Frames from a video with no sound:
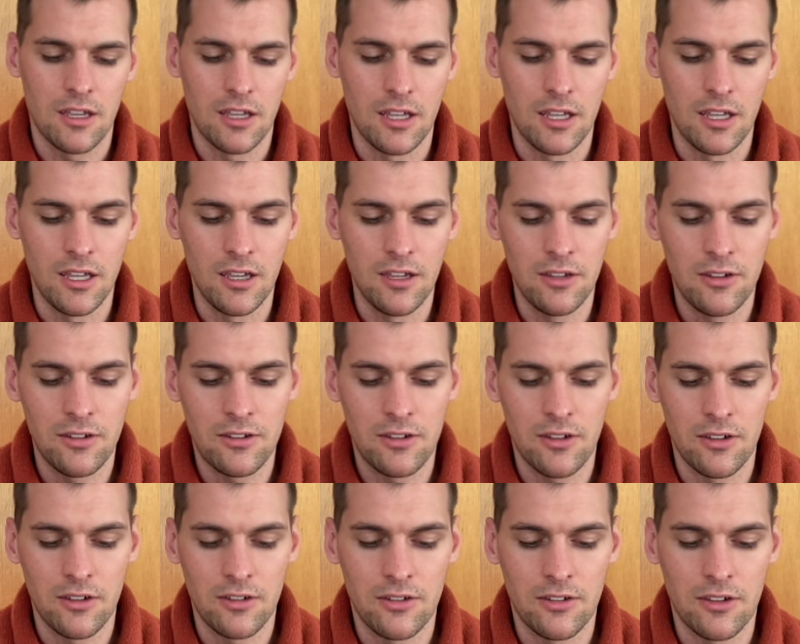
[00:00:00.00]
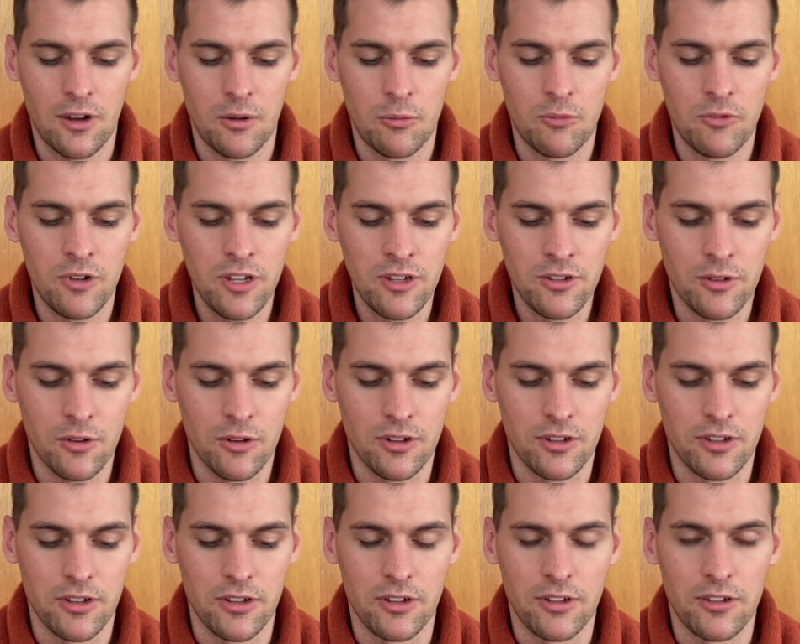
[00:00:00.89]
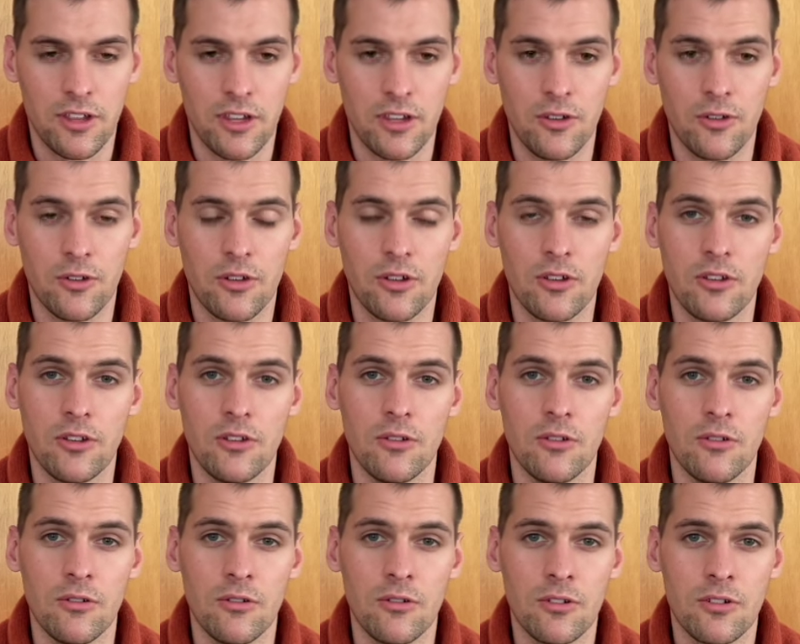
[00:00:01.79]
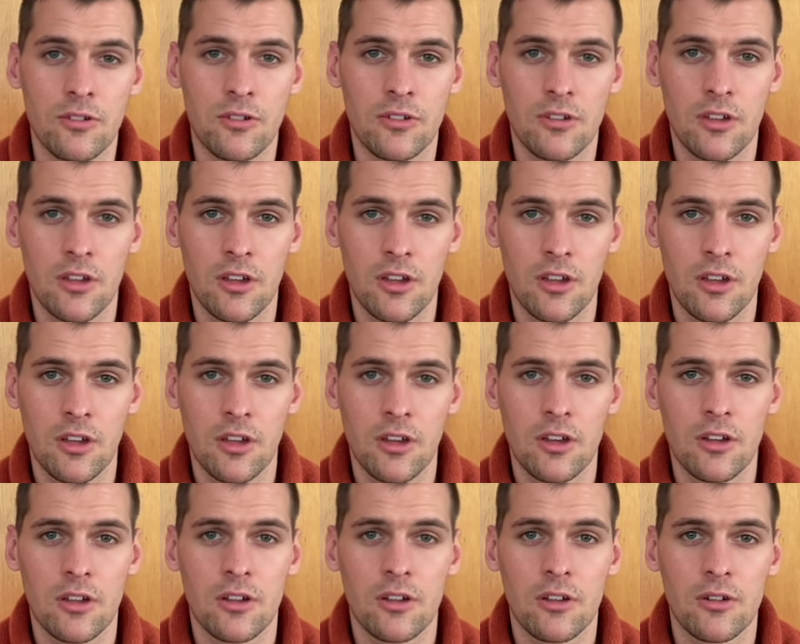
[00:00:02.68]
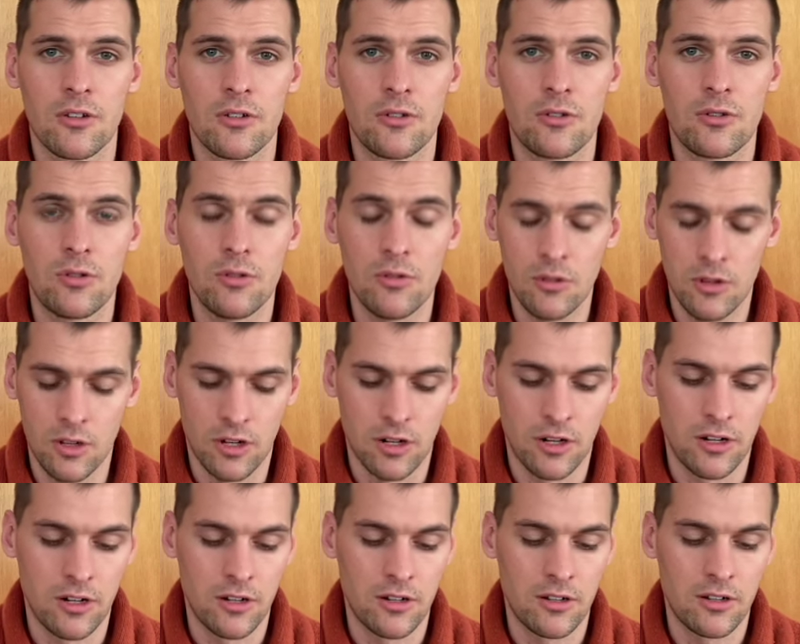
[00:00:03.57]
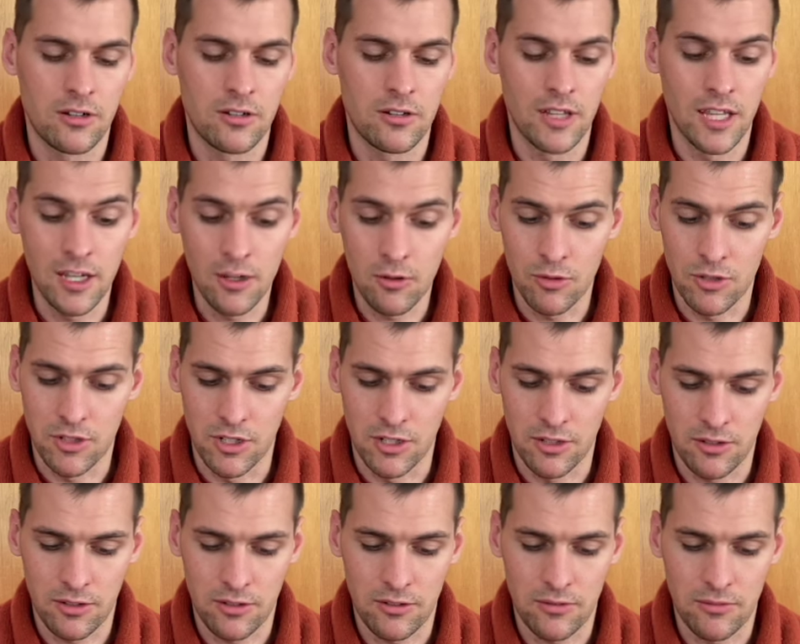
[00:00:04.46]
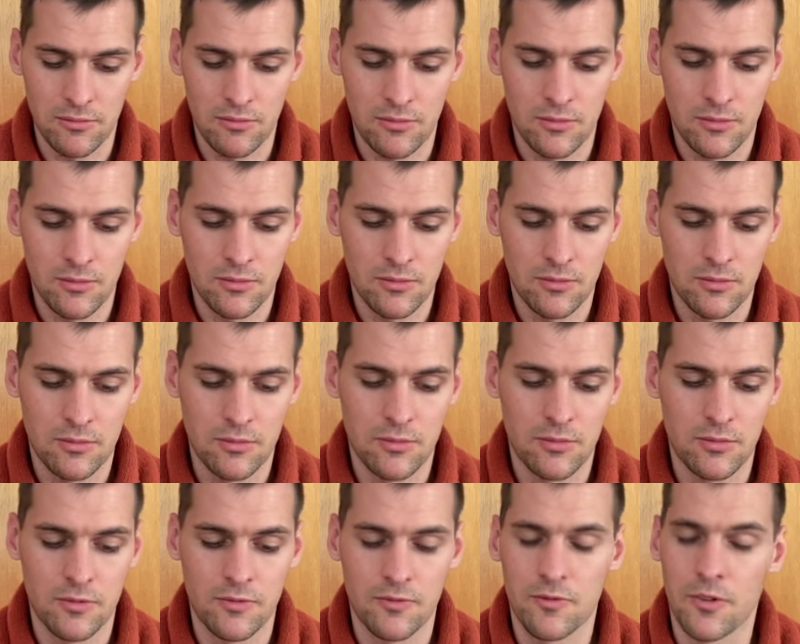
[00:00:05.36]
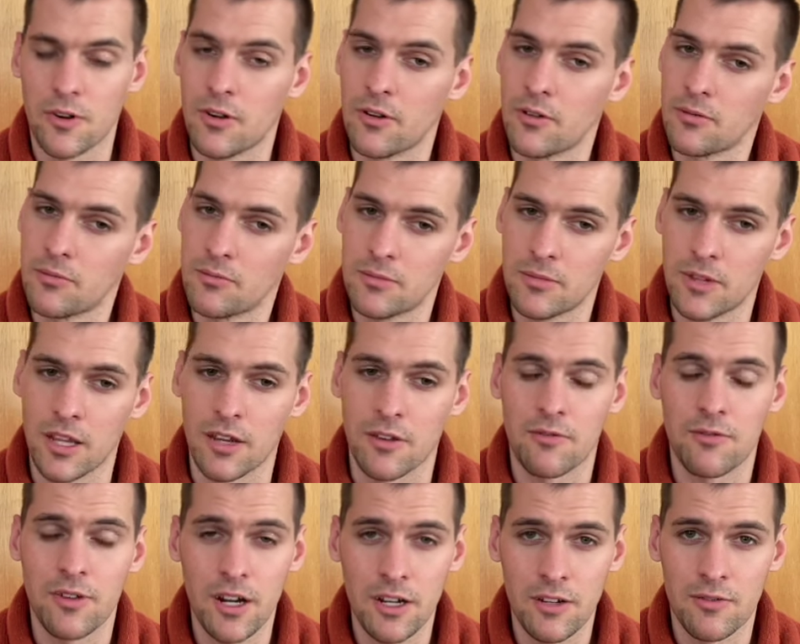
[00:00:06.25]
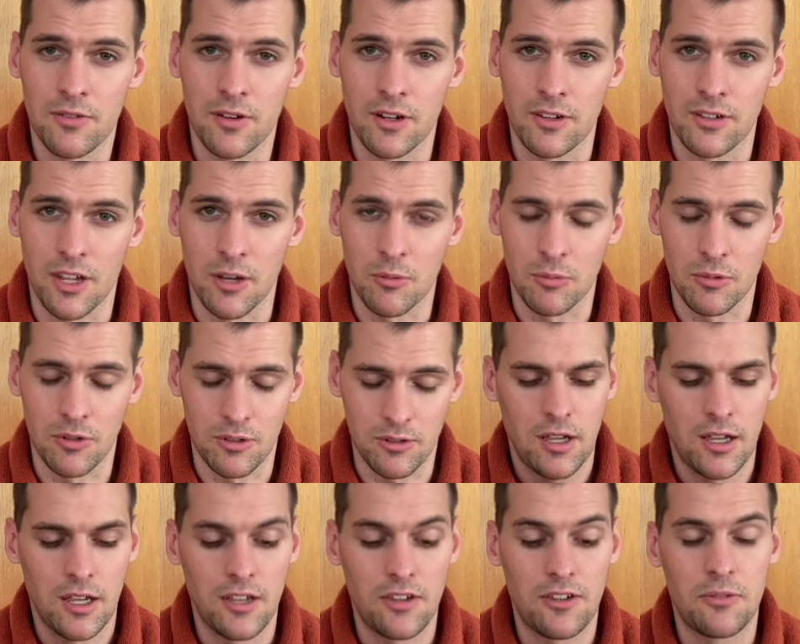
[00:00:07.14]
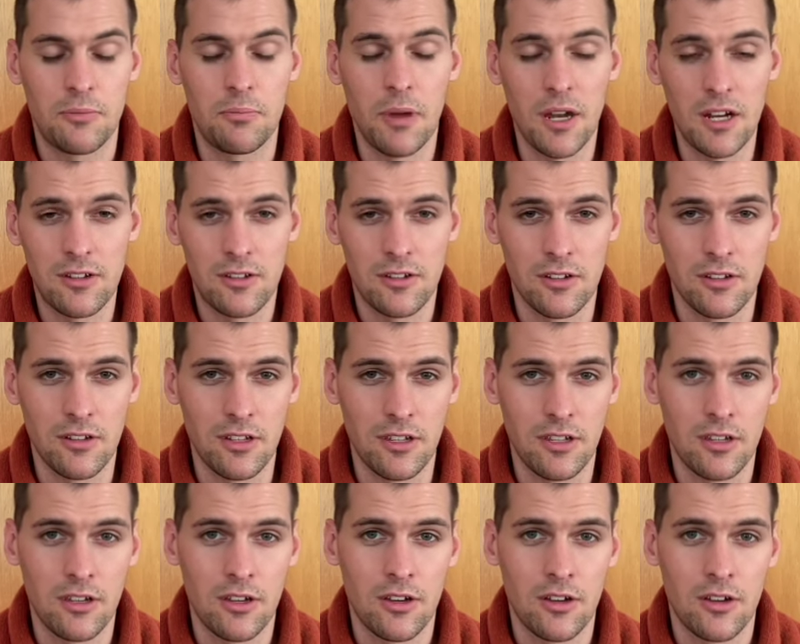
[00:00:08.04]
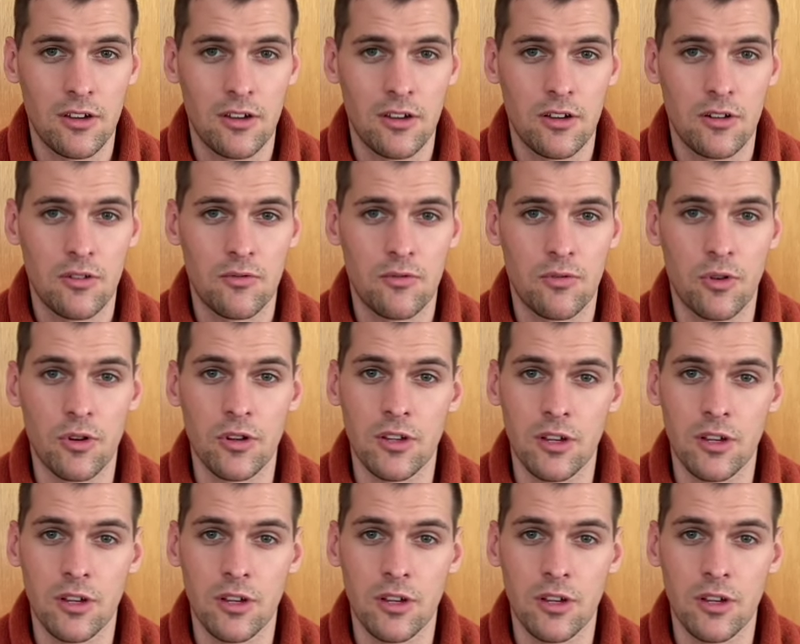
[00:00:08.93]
is some resources that you can use to learn languages, for like French, for example, especially for